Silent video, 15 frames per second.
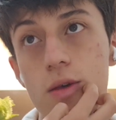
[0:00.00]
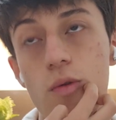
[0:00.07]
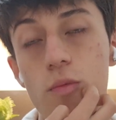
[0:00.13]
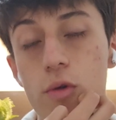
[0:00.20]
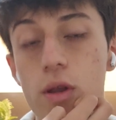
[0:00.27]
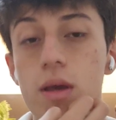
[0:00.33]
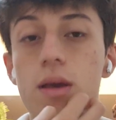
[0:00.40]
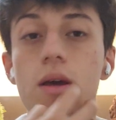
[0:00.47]

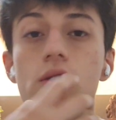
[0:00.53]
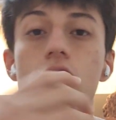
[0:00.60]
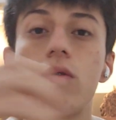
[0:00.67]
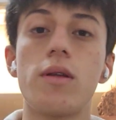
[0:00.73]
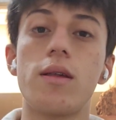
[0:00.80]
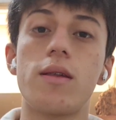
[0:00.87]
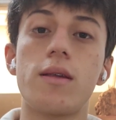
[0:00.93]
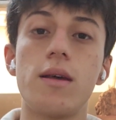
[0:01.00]

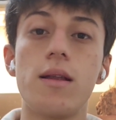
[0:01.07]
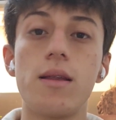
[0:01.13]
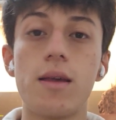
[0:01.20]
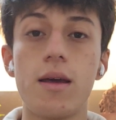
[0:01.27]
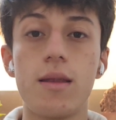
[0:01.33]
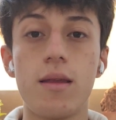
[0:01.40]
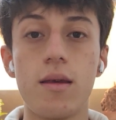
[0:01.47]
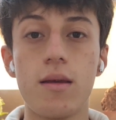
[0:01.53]
communication skills,
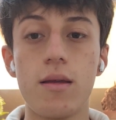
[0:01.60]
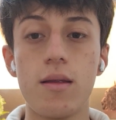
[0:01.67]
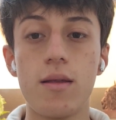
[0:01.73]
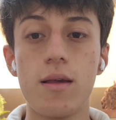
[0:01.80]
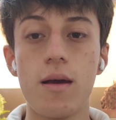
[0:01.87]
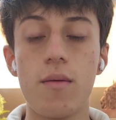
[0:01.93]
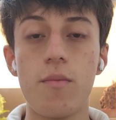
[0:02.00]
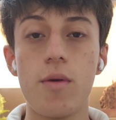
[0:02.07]
I think it's
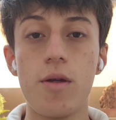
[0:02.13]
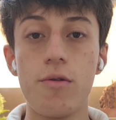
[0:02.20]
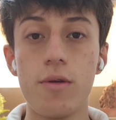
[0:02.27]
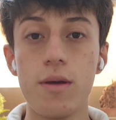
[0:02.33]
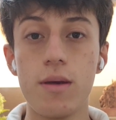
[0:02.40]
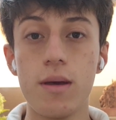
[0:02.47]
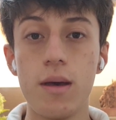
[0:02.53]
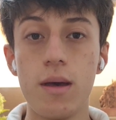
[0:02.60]
uh, a
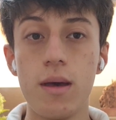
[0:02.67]
very